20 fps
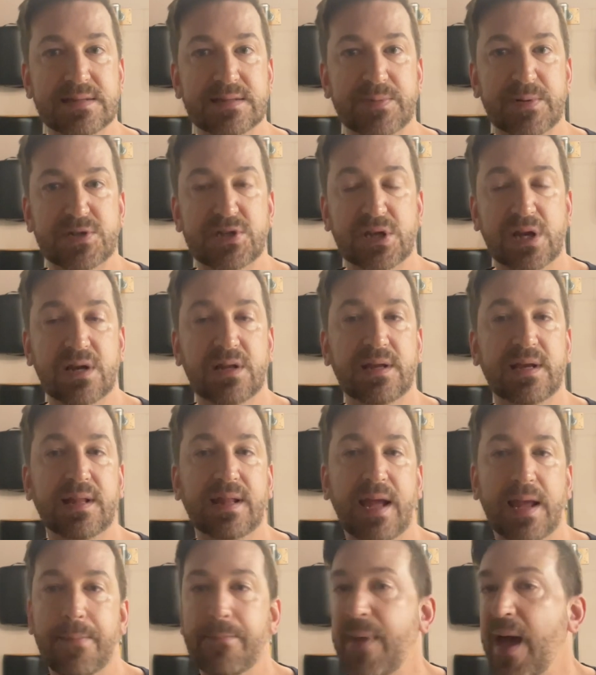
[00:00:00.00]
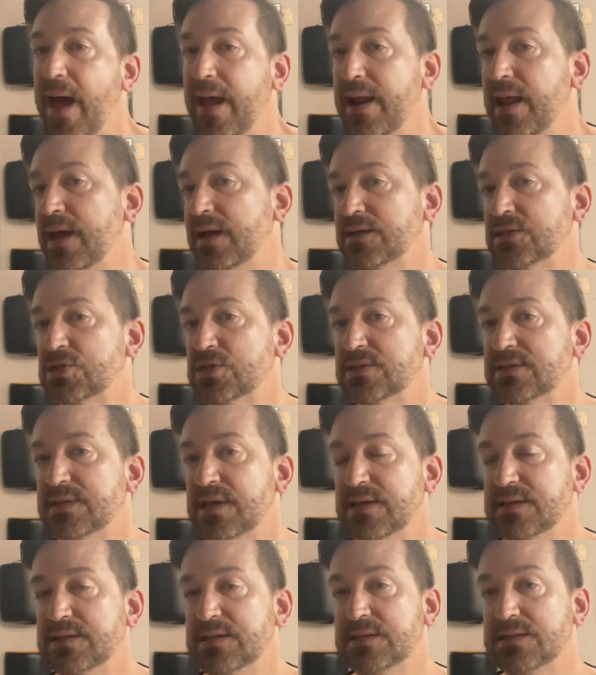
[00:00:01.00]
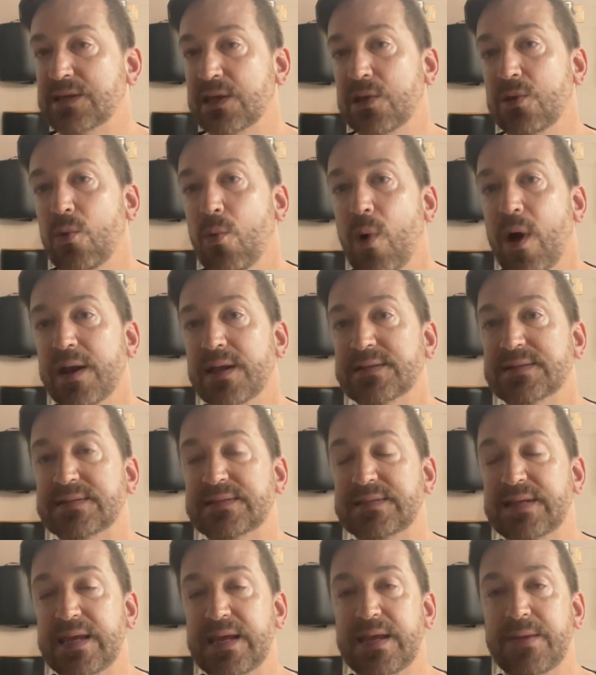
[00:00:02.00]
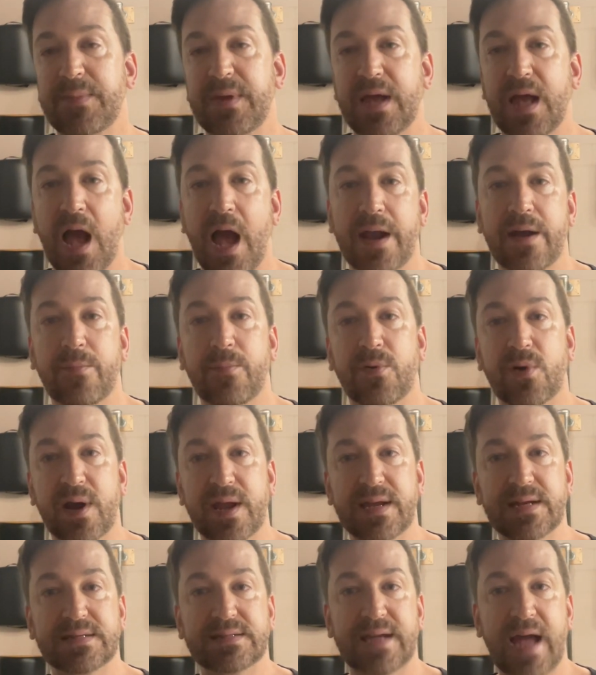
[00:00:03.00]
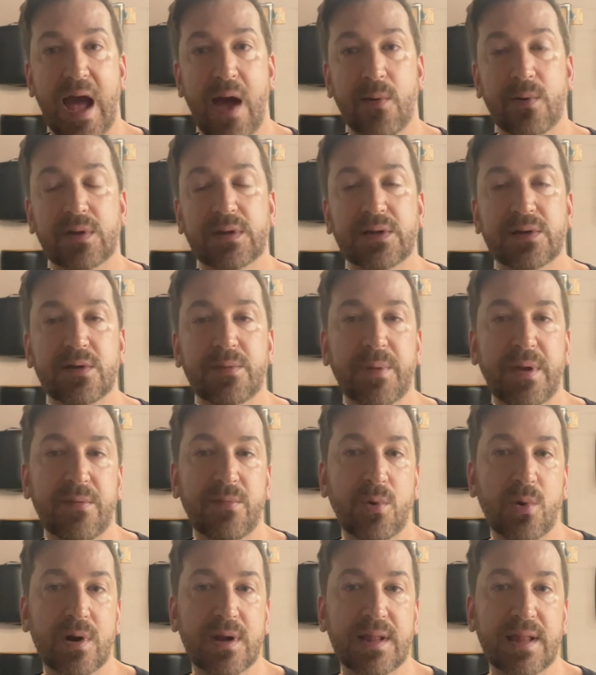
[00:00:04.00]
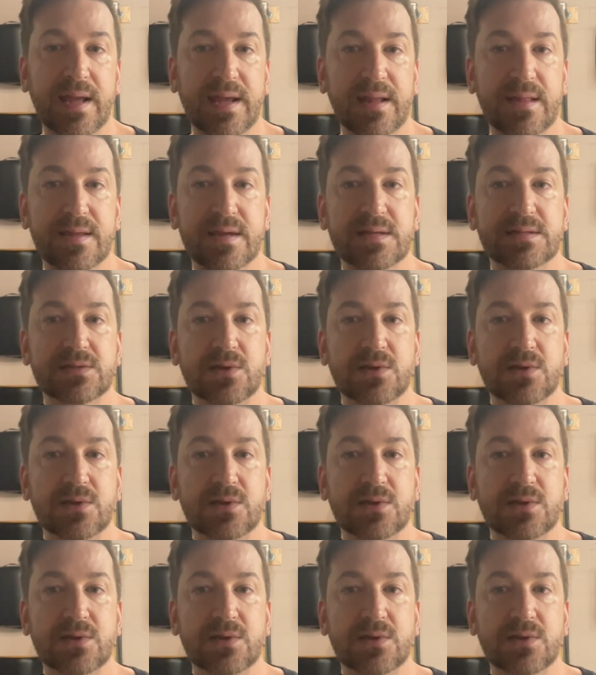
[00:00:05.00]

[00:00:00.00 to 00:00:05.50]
particularly like mat exercises that you want to see me kind of break down a little bit more like this,